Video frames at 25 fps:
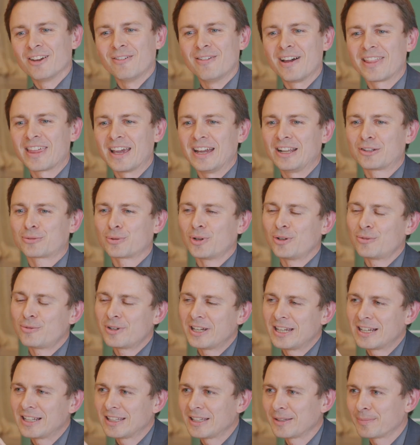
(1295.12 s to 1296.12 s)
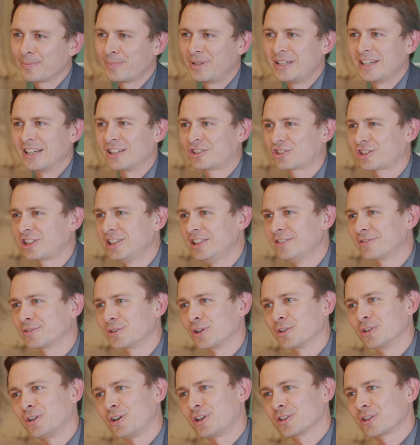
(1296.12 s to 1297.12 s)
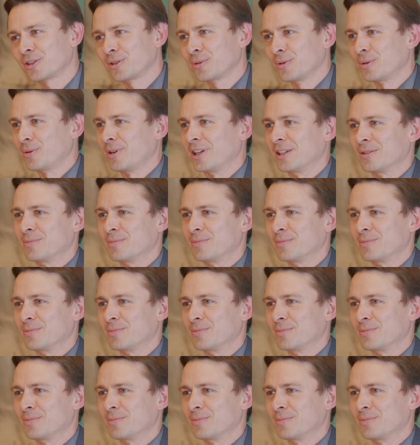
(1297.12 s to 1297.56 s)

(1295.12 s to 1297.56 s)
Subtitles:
Whether it will really be achieved or not,